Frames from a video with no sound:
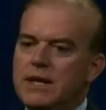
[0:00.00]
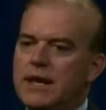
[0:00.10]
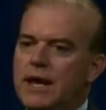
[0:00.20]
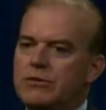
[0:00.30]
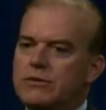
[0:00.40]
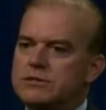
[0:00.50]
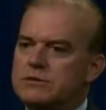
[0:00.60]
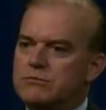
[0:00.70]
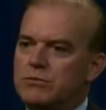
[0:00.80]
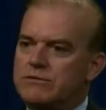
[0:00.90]
Now,
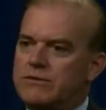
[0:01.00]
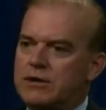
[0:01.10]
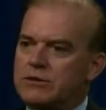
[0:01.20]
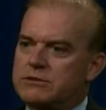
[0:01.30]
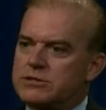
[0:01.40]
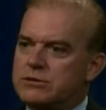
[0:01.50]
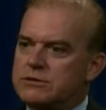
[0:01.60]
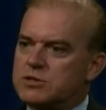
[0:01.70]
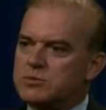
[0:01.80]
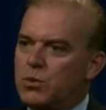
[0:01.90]
we find that there's
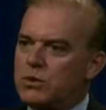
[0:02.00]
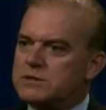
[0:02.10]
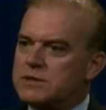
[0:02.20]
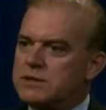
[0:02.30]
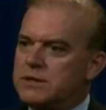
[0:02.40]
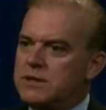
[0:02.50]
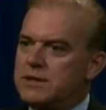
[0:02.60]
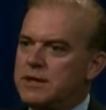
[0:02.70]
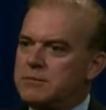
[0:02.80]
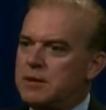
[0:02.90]
certain sports
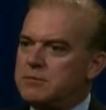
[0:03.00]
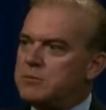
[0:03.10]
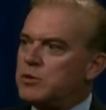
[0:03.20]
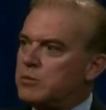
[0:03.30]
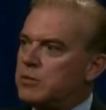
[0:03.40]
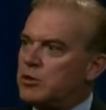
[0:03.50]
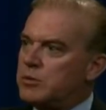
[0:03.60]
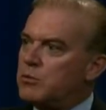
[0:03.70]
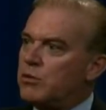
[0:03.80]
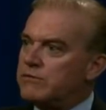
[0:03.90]
that make people a little
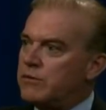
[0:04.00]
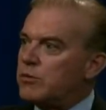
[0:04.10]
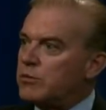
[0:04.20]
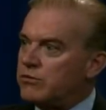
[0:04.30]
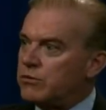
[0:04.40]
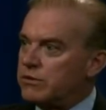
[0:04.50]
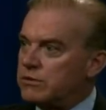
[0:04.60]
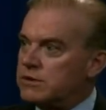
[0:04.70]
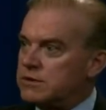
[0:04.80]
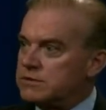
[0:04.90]
bit more vulnerable for
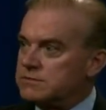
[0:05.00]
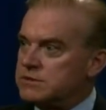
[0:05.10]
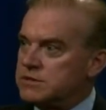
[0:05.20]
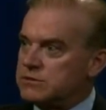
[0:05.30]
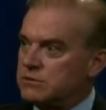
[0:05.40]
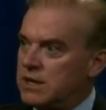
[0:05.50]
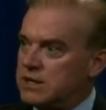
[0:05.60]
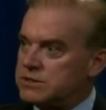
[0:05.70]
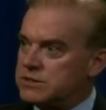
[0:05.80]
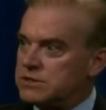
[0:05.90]

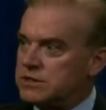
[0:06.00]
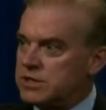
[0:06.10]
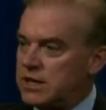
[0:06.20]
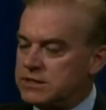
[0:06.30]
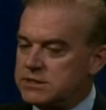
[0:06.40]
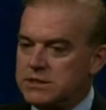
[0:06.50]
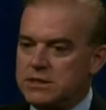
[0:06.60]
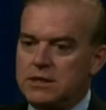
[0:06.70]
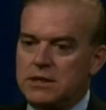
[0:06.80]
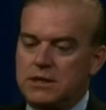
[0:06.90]
dislocations, such as,
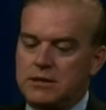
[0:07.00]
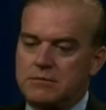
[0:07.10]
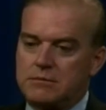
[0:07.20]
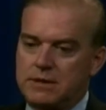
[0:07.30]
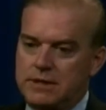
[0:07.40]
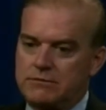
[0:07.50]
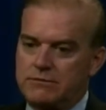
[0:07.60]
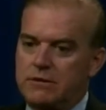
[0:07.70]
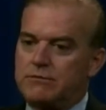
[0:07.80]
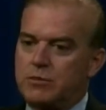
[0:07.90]
again,
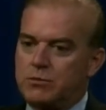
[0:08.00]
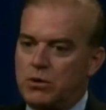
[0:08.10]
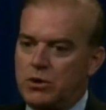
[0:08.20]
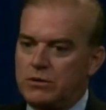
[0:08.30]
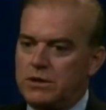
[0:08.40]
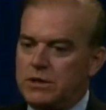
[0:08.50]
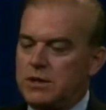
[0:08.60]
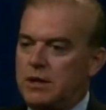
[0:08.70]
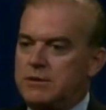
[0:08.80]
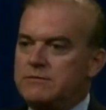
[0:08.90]
a football.
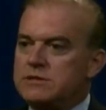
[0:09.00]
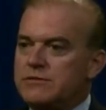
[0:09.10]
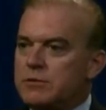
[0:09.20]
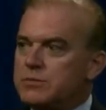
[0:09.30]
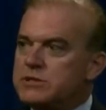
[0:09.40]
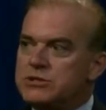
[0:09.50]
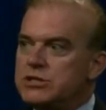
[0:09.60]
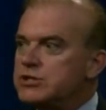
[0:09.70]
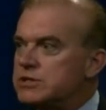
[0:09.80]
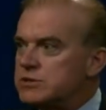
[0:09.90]
Even different
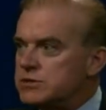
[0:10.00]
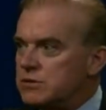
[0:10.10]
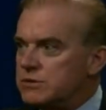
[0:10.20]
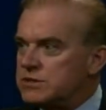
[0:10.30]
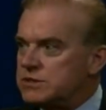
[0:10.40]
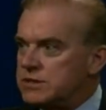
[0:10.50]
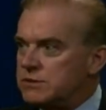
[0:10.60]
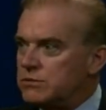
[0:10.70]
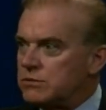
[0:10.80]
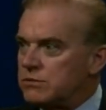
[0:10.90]
positions that we see
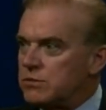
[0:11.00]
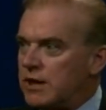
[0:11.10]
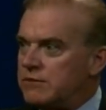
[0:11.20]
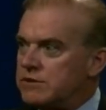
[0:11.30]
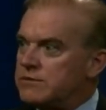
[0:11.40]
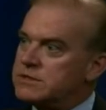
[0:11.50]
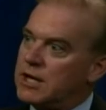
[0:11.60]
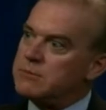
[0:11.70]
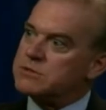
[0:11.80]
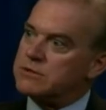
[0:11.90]
will have different
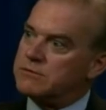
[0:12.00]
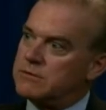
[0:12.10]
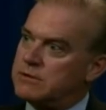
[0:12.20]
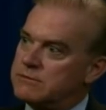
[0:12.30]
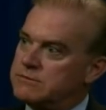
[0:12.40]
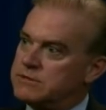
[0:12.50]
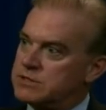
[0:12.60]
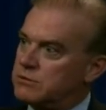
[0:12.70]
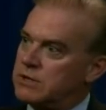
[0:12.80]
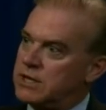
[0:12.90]
types of
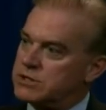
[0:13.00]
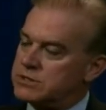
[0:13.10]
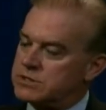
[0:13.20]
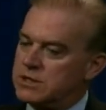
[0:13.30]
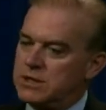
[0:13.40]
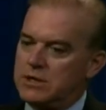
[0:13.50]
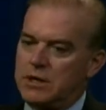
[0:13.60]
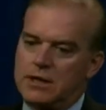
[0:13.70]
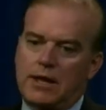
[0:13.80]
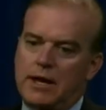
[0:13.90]
dislocations.
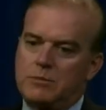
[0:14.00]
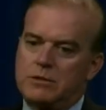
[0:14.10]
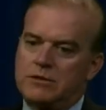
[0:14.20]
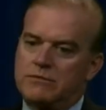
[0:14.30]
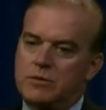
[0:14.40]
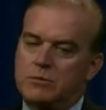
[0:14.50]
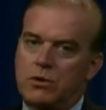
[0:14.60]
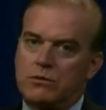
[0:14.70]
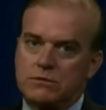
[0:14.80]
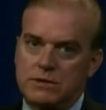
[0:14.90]
A lineman in a
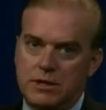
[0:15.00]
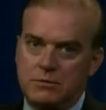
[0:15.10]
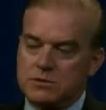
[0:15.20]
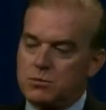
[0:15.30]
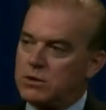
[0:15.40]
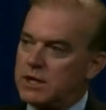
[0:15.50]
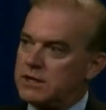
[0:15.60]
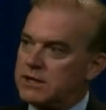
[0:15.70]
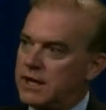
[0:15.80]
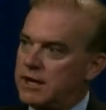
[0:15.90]
football team is more
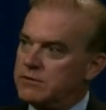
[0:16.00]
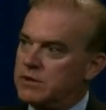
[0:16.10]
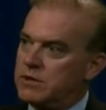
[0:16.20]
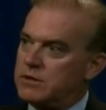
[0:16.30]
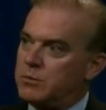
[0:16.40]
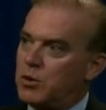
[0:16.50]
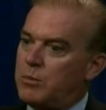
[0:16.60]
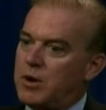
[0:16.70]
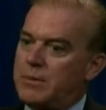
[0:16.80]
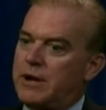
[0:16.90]
likely to have the ball
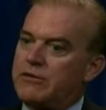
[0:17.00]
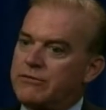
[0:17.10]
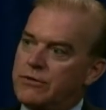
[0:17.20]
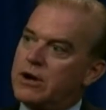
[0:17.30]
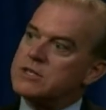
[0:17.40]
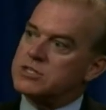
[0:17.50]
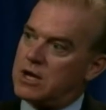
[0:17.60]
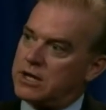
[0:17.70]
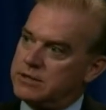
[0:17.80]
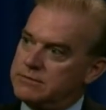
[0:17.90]
pop out of the front of the
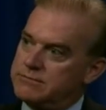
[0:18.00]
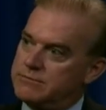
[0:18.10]
socket,